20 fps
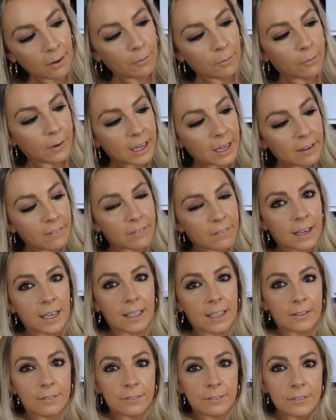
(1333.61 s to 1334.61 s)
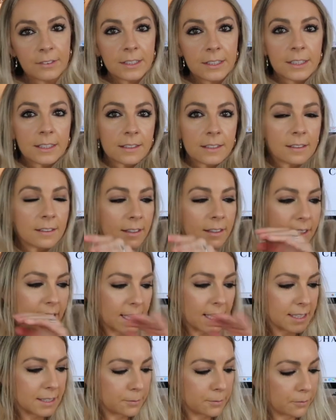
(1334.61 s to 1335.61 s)
we found
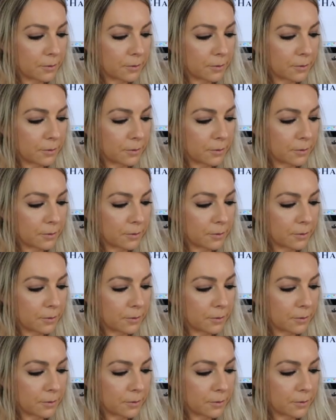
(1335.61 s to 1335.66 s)
this.